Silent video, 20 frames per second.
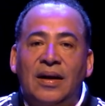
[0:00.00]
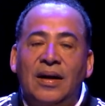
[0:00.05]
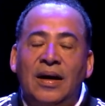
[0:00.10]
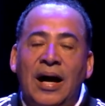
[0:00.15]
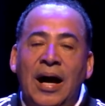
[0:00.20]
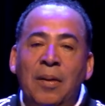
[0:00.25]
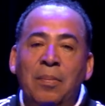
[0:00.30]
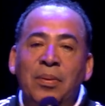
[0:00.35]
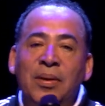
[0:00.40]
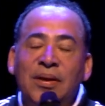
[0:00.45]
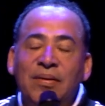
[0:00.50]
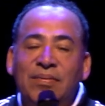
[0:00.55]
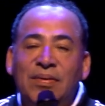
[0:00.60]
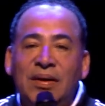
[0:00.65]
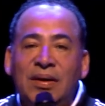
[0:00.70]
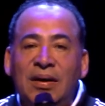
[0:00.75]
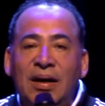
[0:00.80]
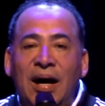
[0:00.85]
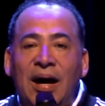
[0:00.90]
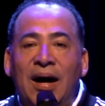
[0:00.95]
I believe
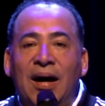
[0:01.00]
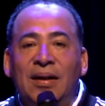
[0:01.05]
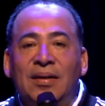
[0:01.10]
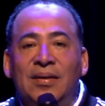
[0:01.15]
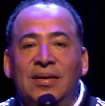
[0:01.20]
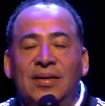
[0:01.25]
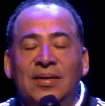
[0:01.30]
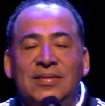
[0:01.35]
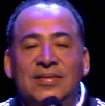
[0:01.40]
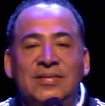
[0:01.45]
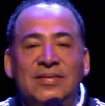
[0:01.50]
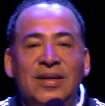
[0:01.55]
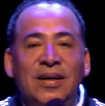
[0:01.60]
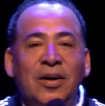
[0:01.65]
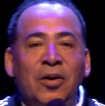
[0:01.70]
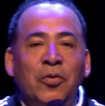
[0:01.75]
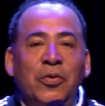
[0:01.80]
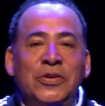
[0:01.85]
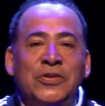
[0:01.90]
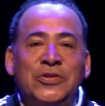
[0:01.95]
that God is
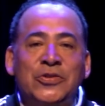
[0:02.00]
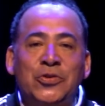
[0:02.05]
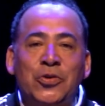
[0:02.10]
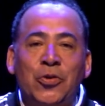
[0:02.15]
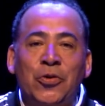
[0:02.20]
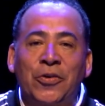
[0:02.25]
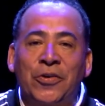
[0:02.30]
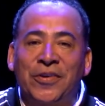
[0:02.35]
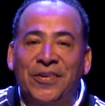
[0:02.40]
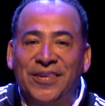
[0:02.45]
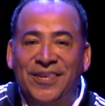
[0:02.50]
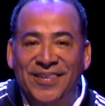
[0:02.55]
a restorer.